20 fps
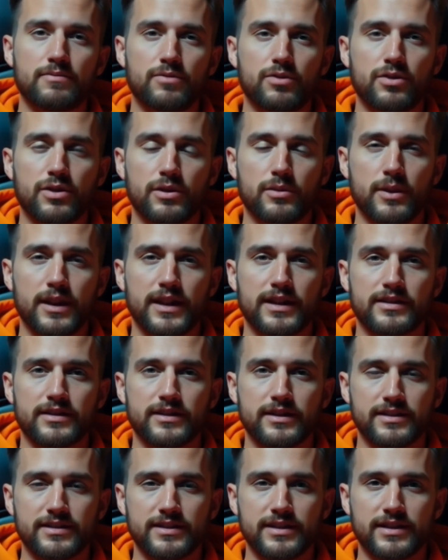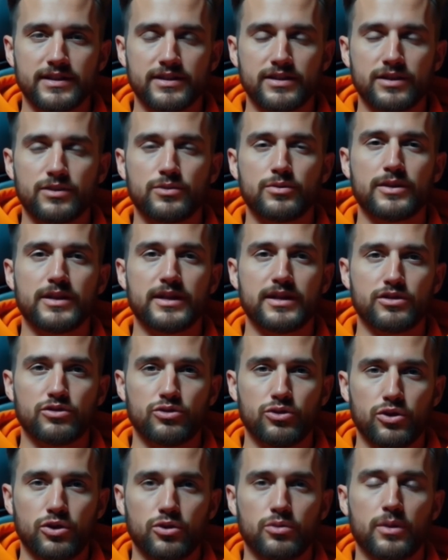1. Create a
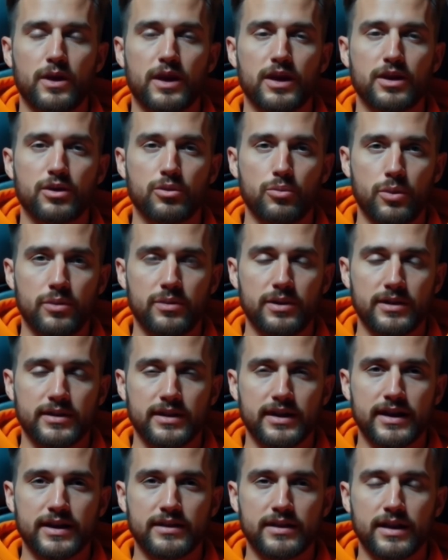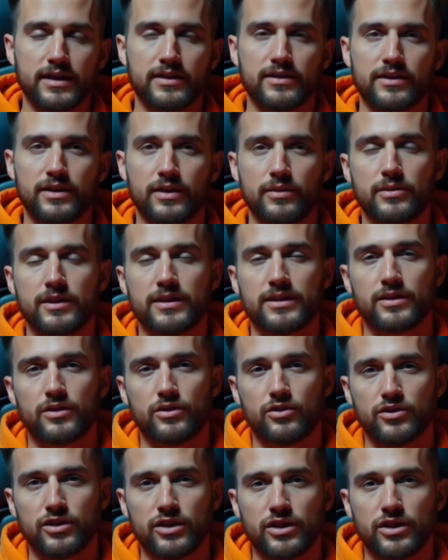free account on medium.com.